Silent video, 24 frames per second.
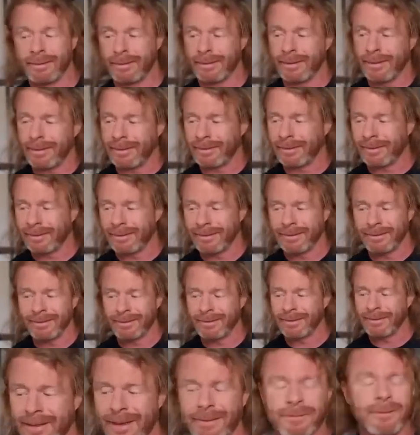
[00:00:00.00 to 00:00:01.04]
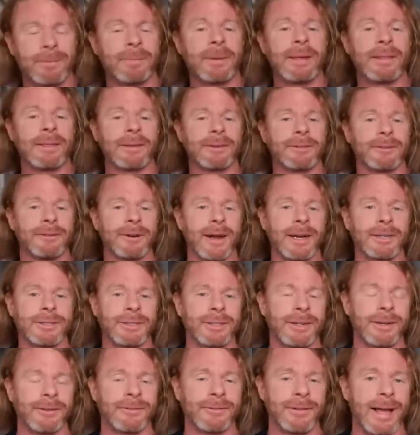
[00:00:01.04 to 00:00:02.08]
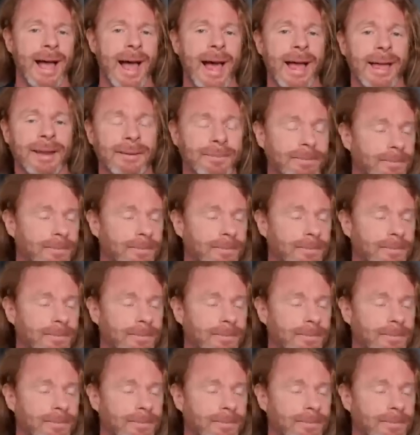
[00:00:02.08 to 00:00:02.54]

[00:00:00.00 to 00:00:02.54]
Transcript: Well, that would be the direction of God.